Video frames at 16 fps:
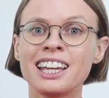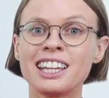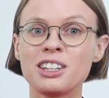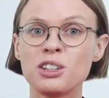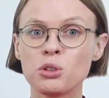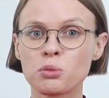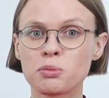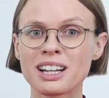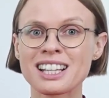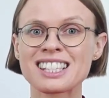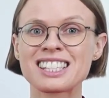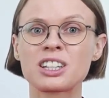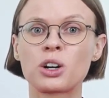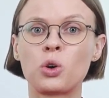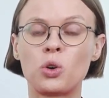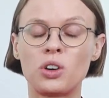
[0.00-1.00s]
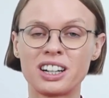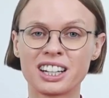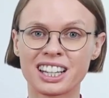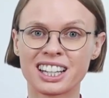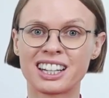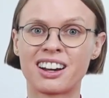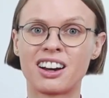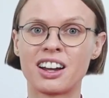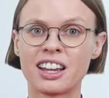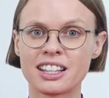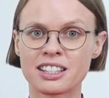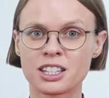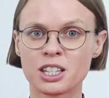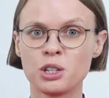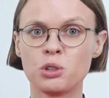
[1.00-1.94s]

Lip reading: You must organize